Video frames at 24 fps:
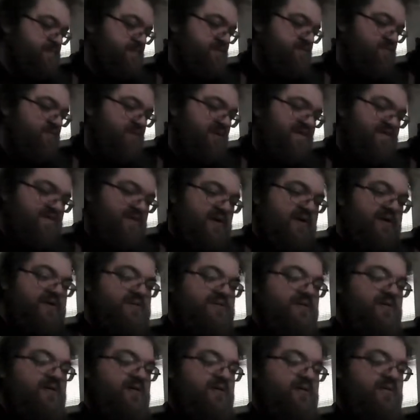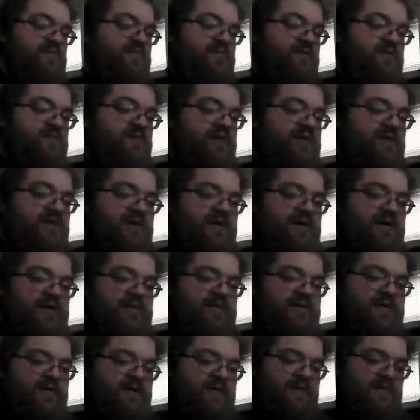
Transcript: whoever else along the Belmont line.